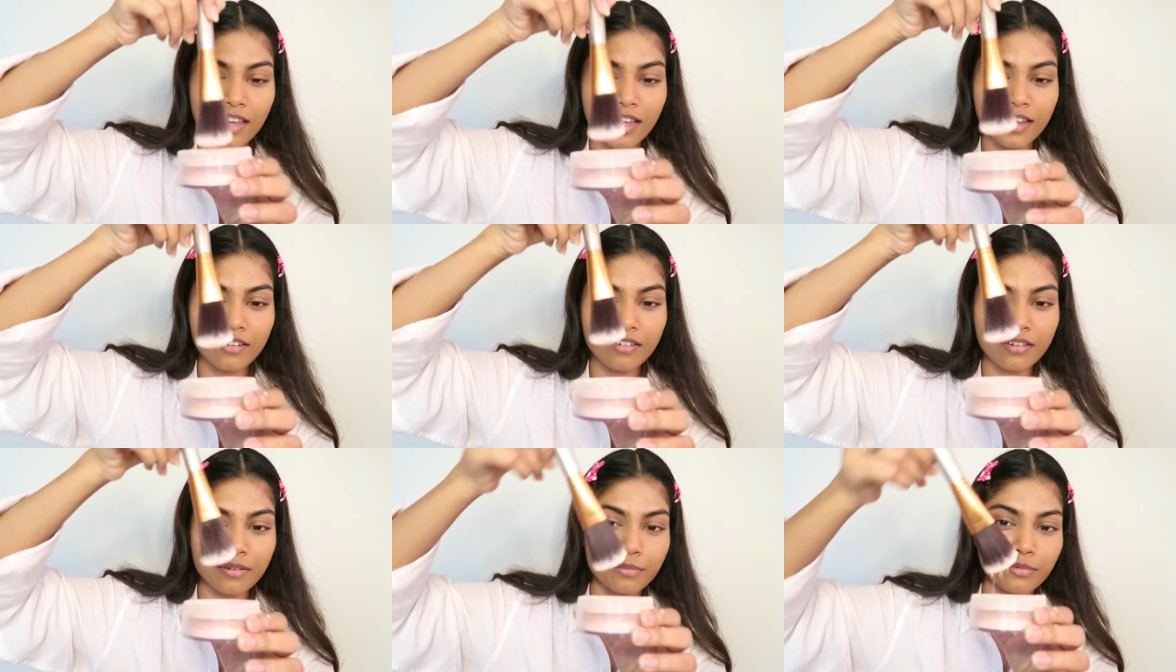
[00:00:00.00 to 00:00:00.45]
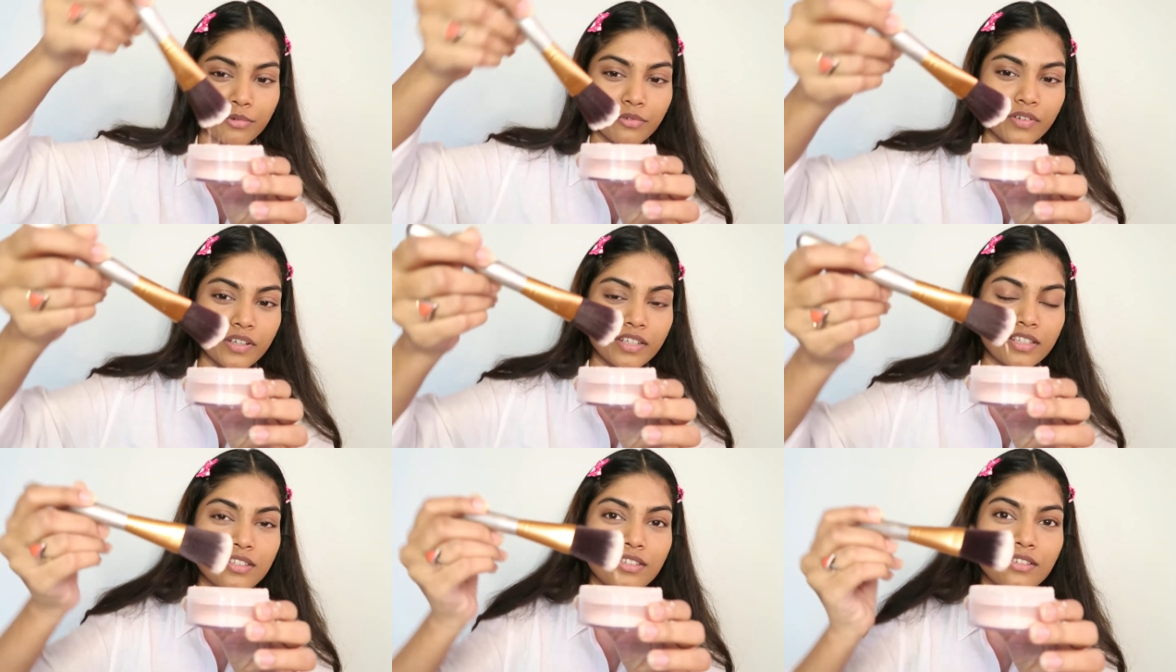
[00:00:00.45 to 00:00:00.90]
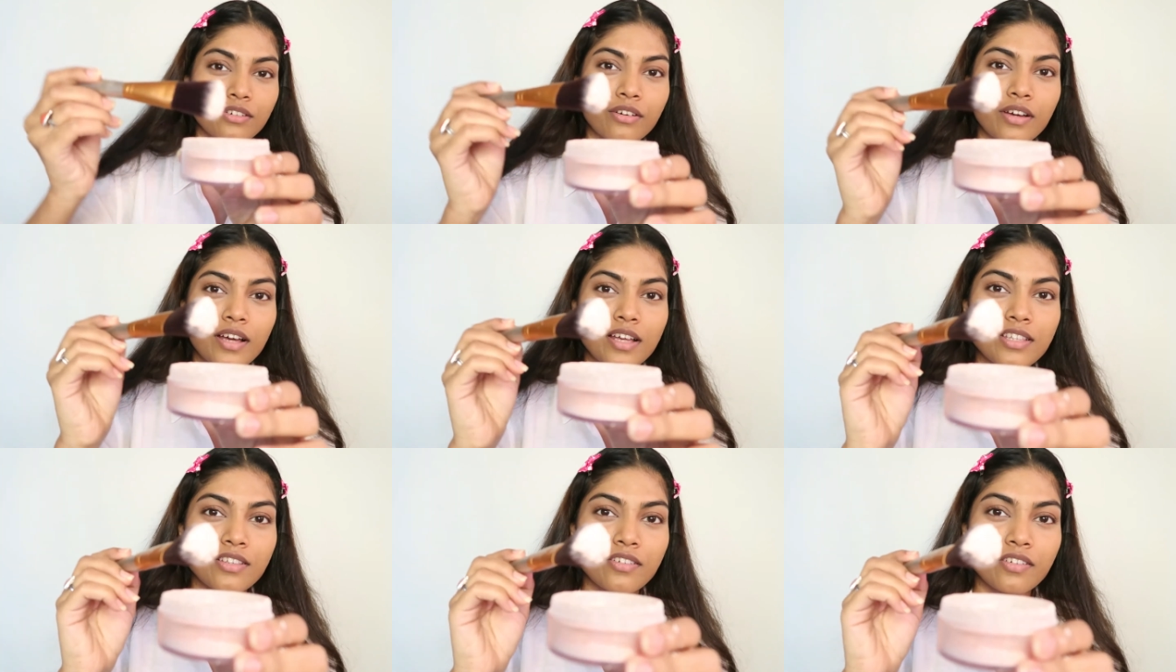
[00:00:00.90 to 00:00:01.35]
and remove it. So
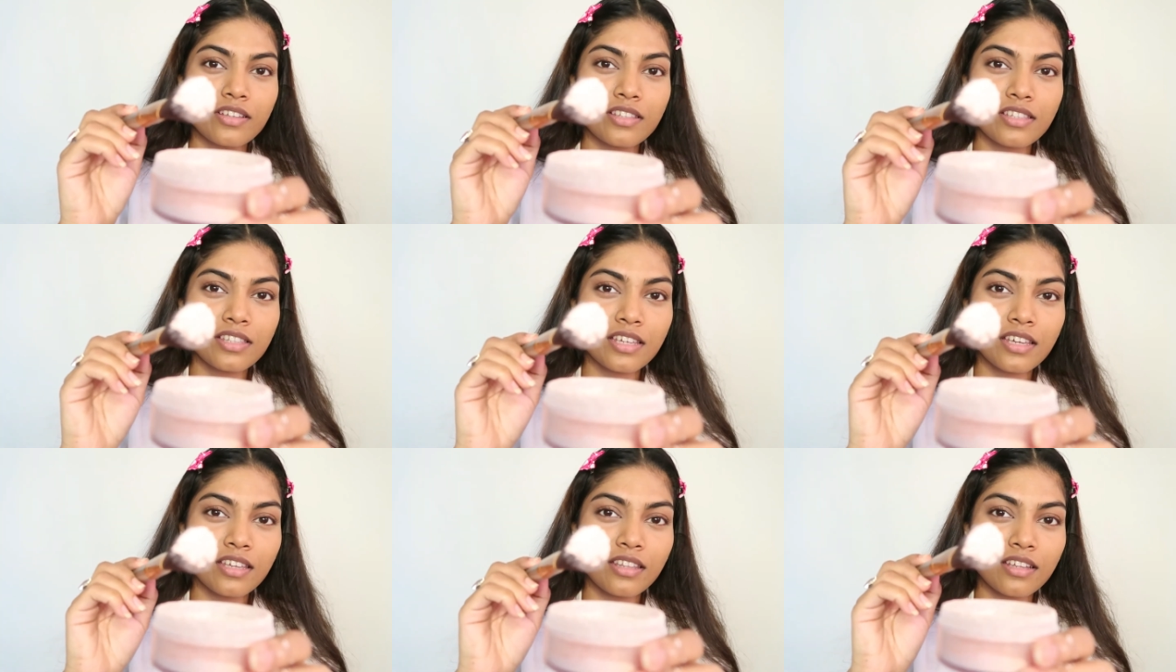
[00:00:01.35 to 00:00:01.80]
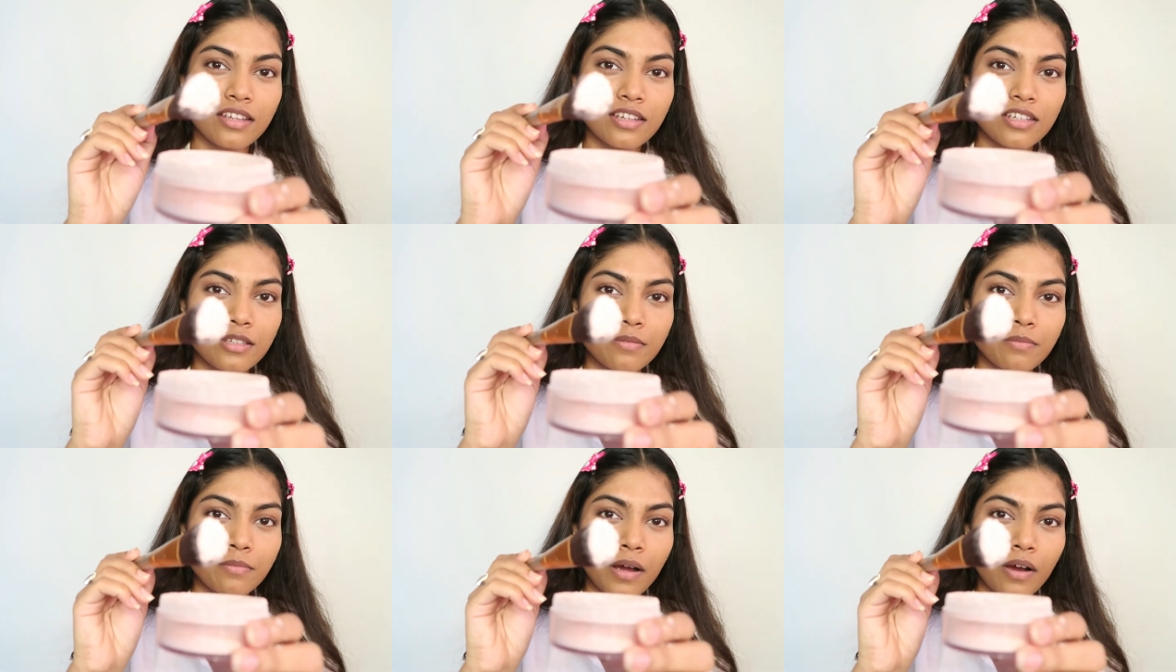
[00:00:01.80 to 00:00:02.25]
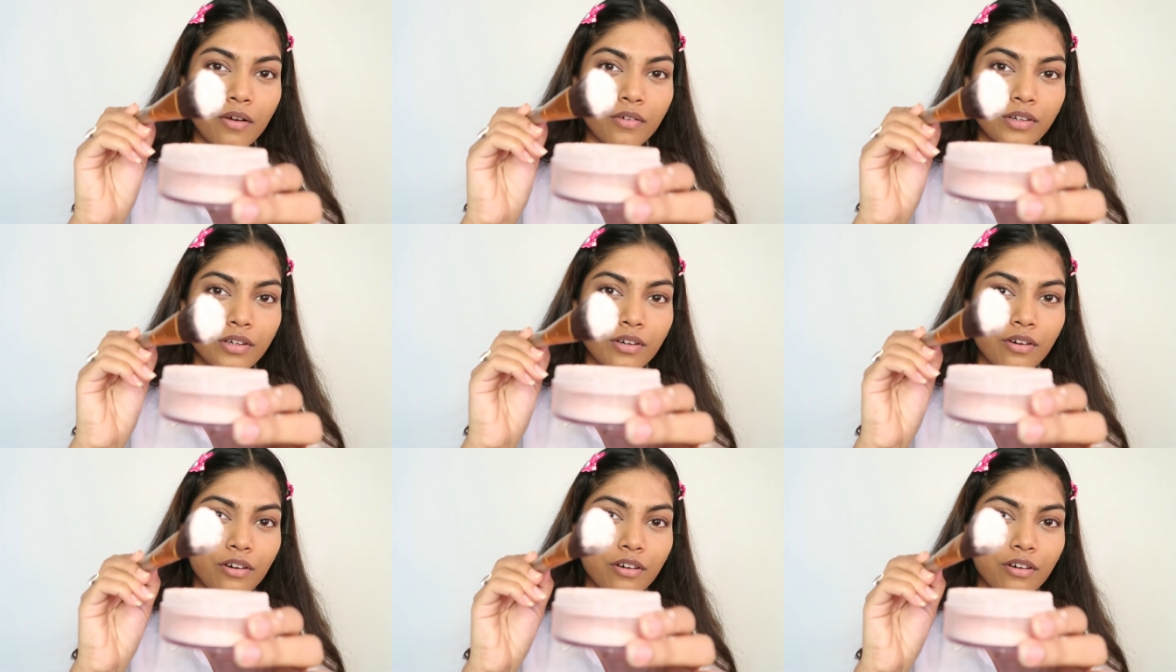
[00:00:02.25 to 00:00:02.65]
as you can see there's powder